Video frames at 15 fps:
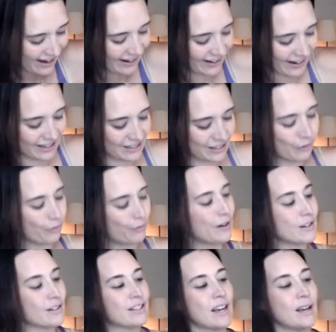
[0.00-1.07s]
Okay, so
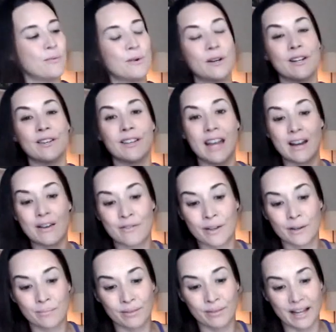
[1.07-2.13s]
first, Sun Warrior gave
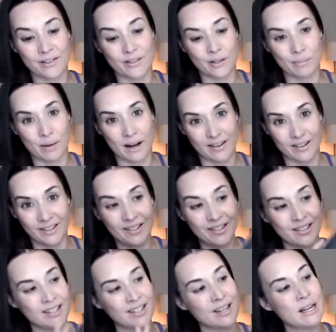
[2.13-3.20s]
their blender
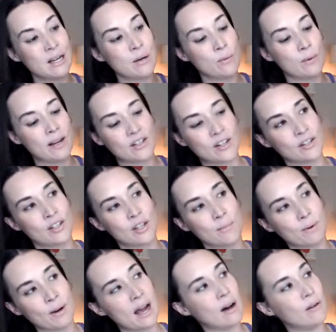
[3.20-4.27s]
bottles, which are
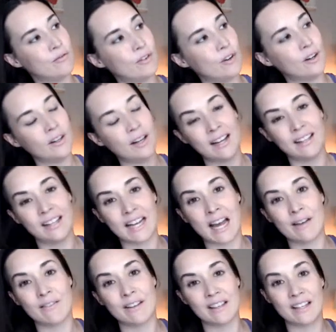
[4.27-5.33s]
super helpful. I like
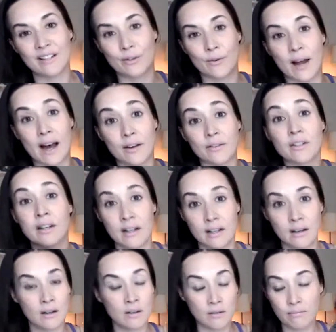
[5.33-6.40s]
having these around
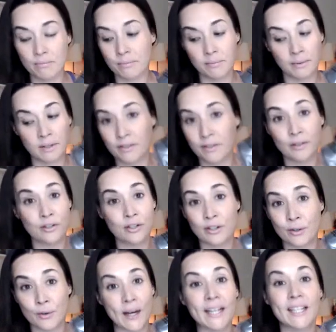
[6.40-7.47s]
because they're
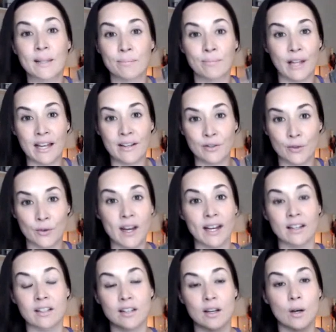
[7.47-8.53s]
just great to blend
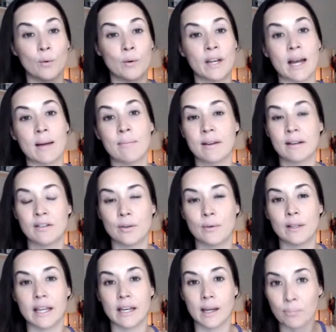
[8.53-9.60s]
drinks. So when I'm
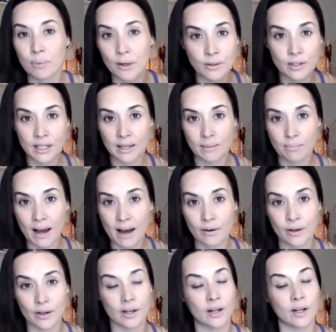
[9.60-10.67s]
doing like a protein
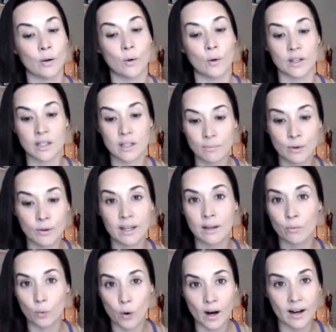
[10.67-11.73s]
powder or a smoothie
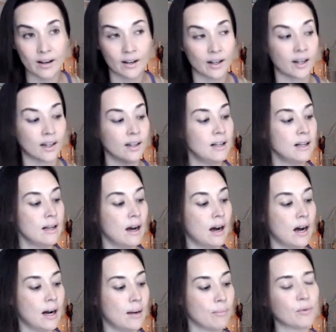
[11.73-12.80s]
and water,
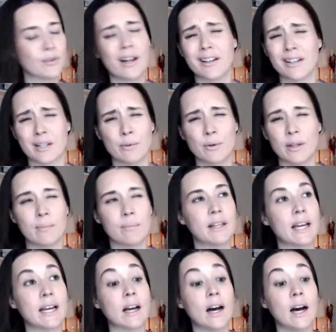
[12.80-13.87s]
um, or not a smoothie, but
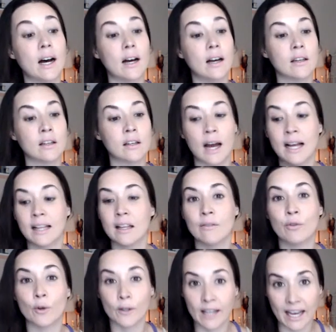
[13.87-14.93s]
like uh, I love
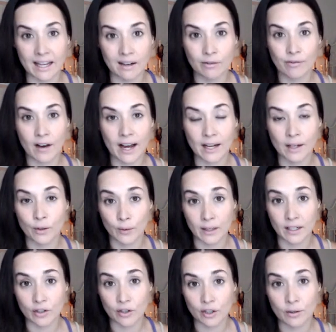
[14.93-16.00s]
Organifi
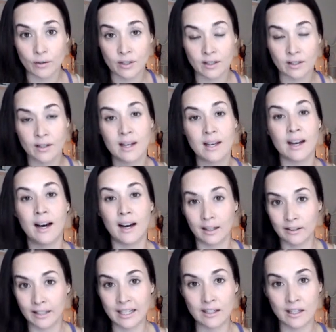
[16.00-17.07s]
green juice.
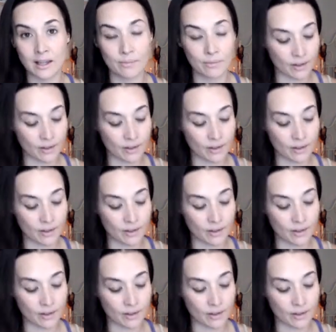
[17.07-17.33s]
I'll link to them.